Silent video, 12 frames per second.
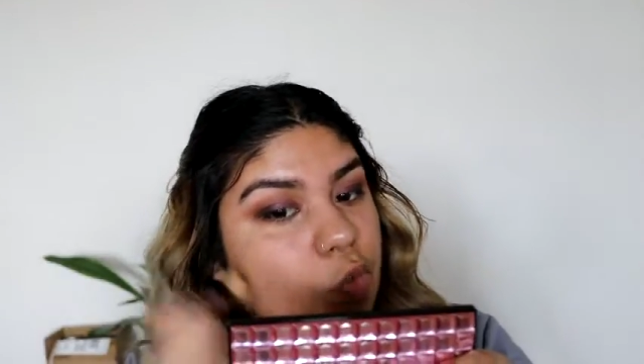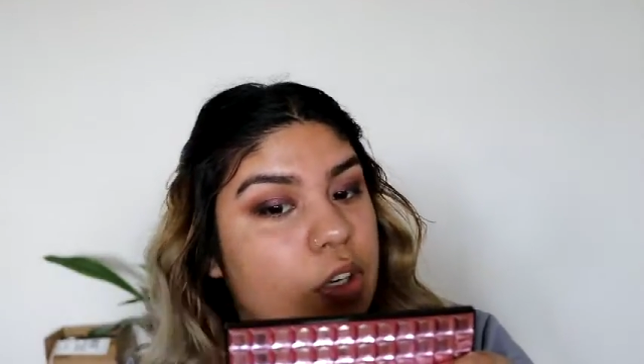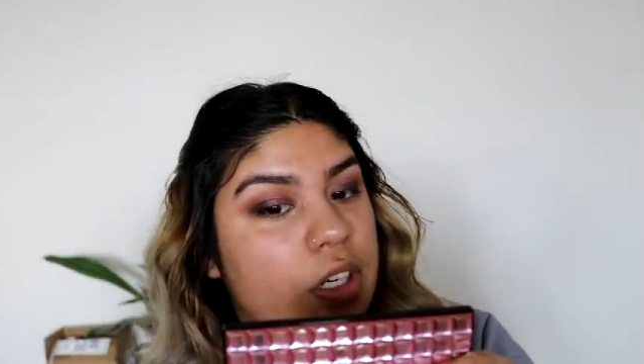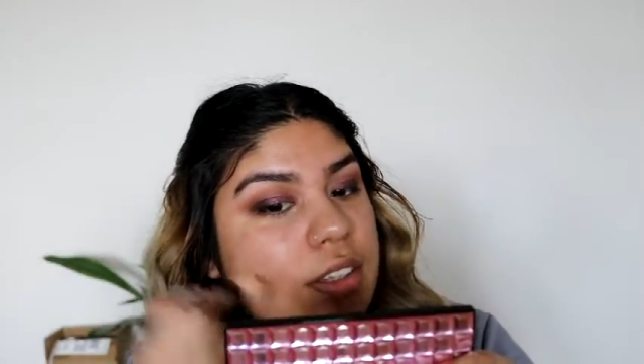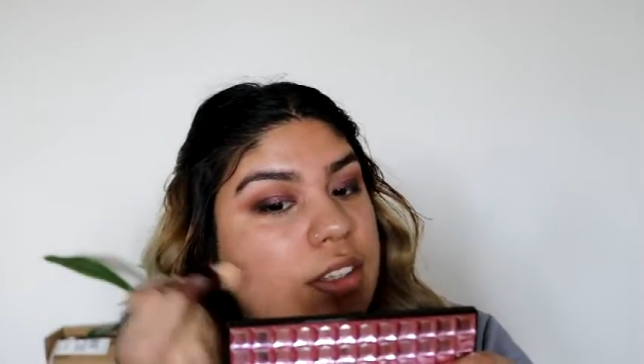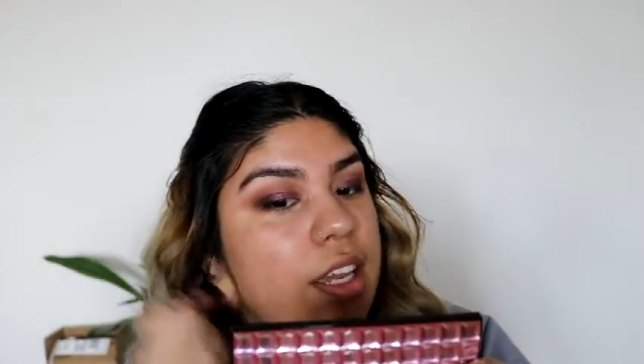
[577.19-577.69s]

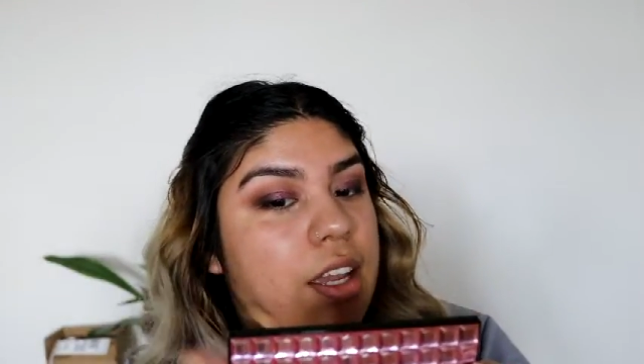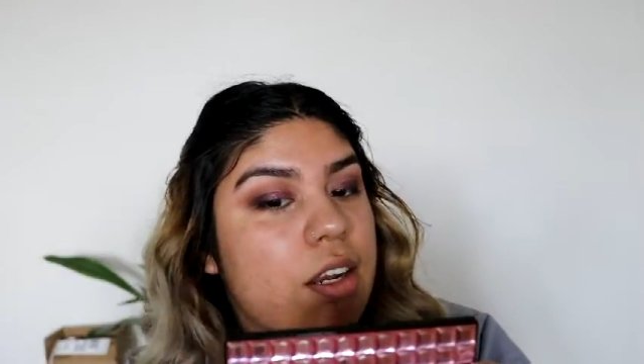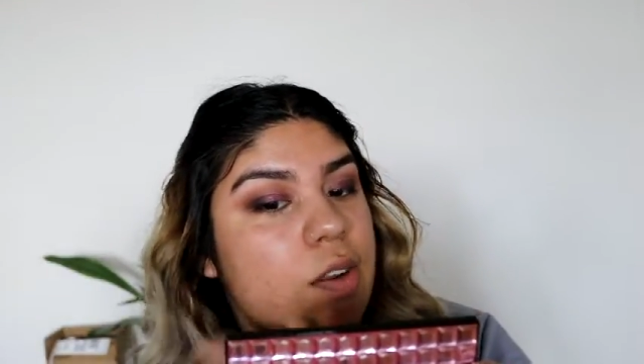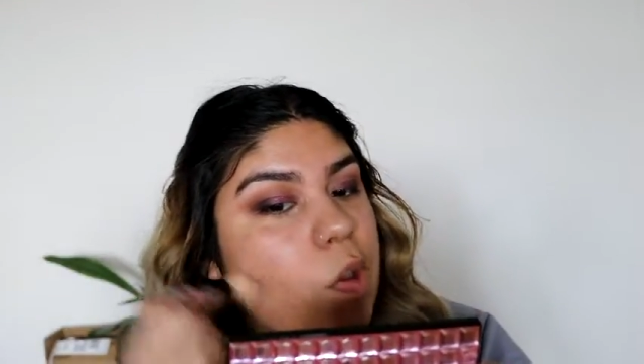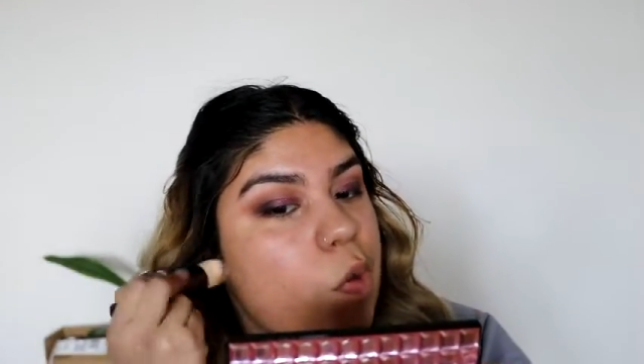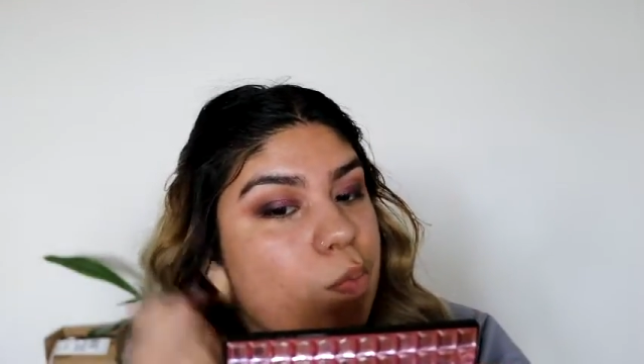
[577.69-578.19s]
for the
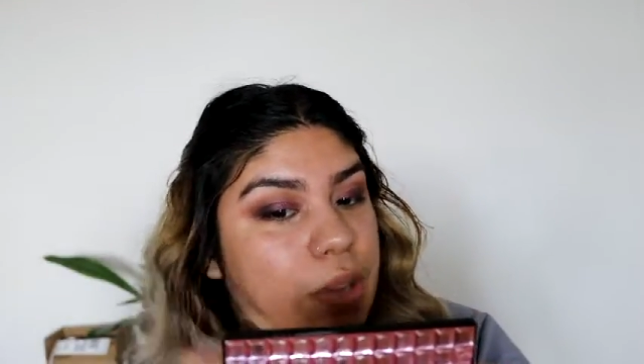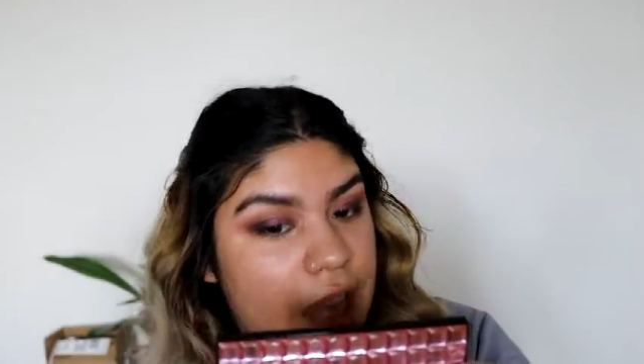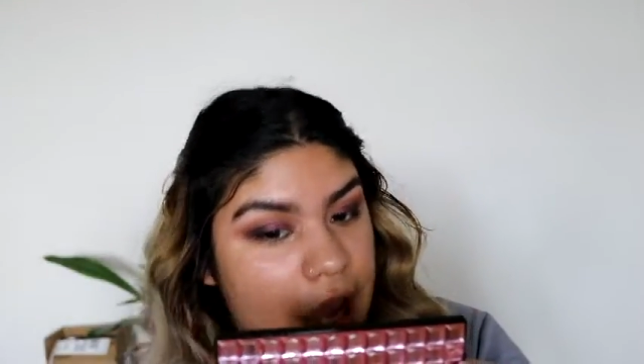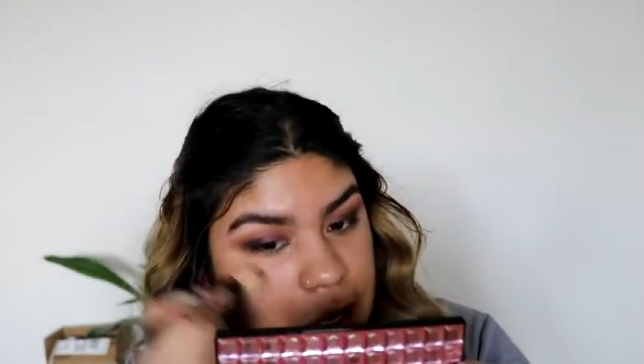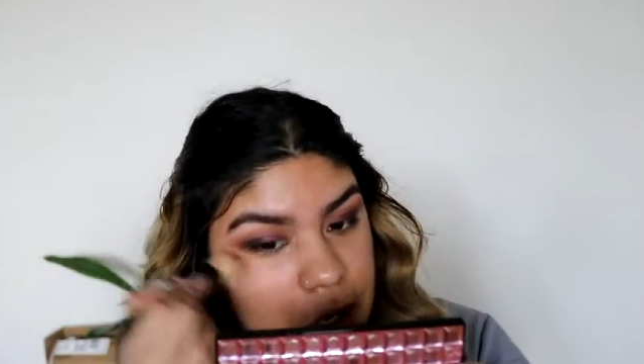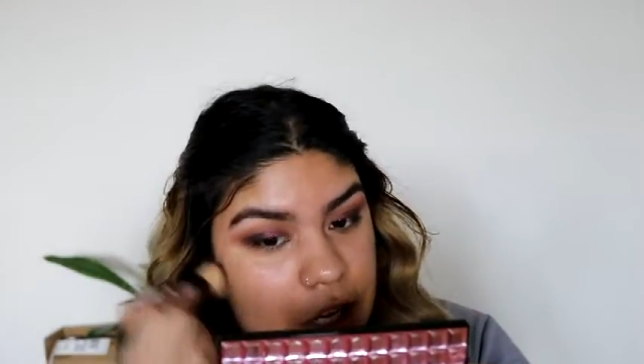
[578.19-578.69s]
skin. But
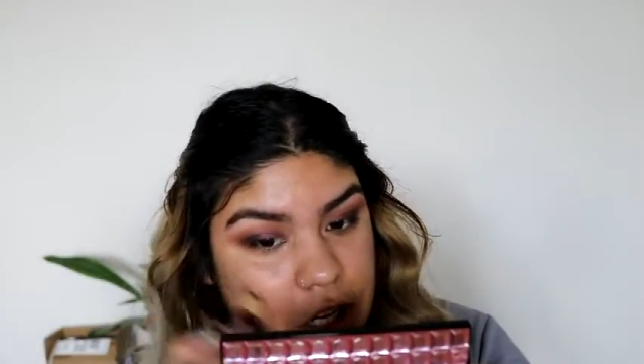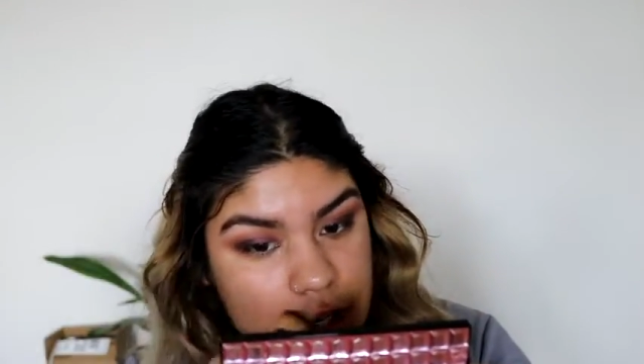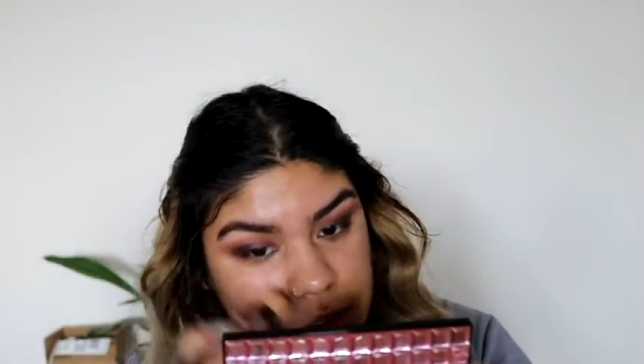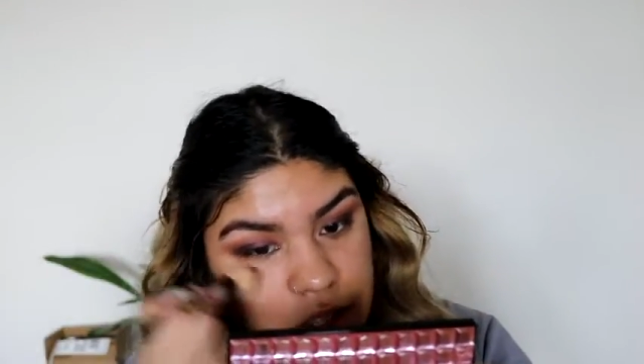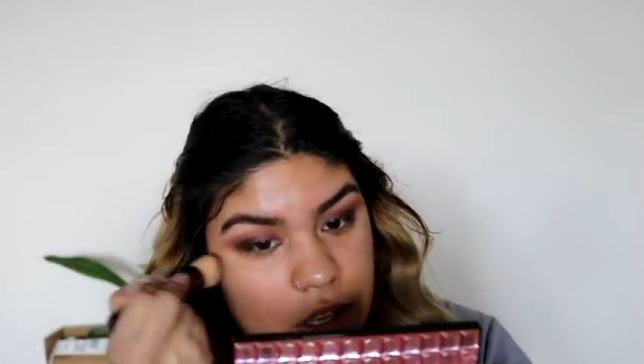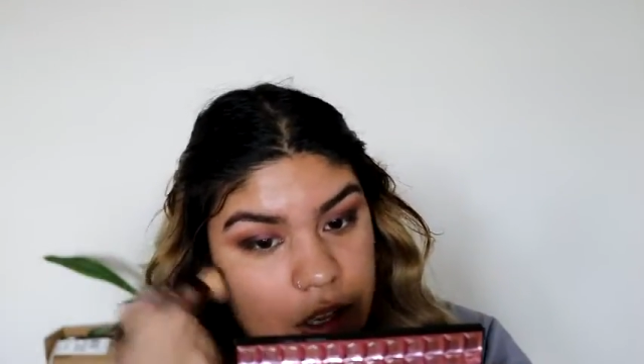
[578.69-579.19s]
yeah, you can
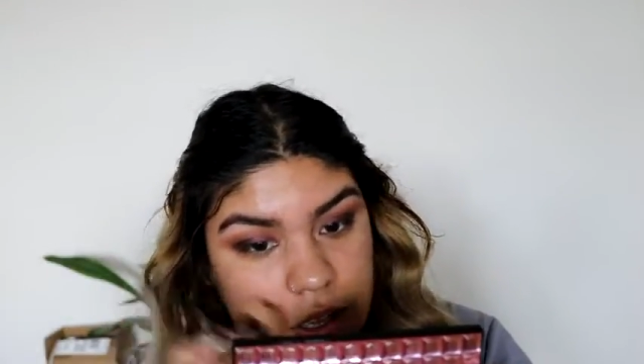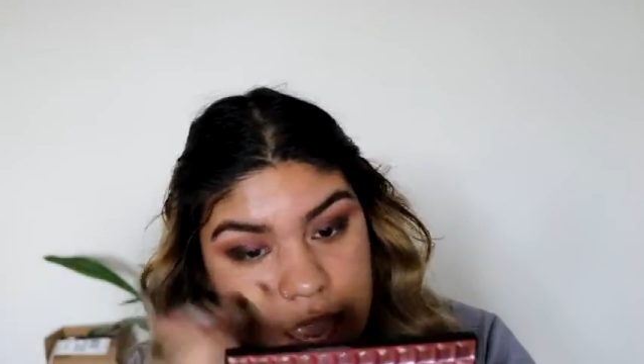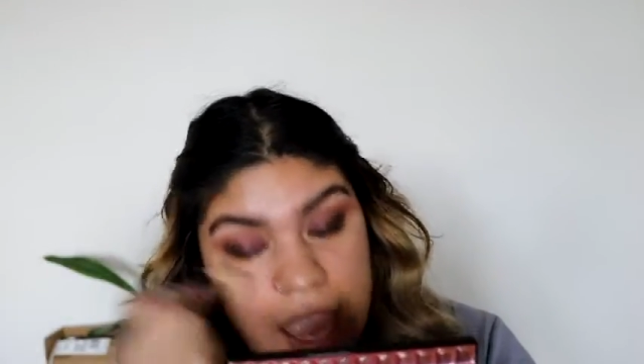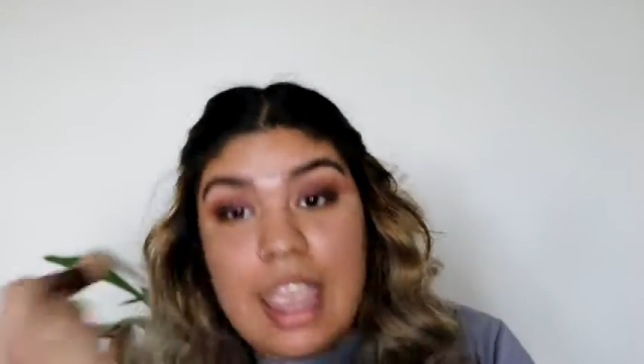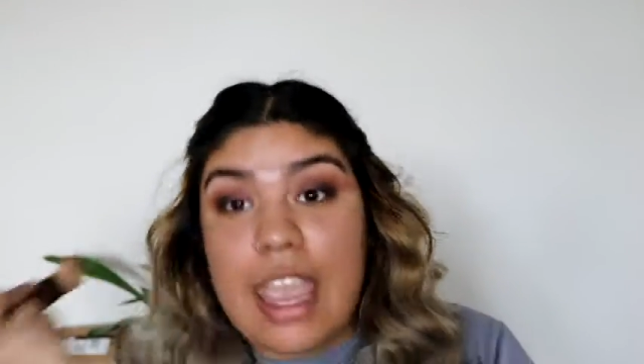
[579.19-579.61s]
use it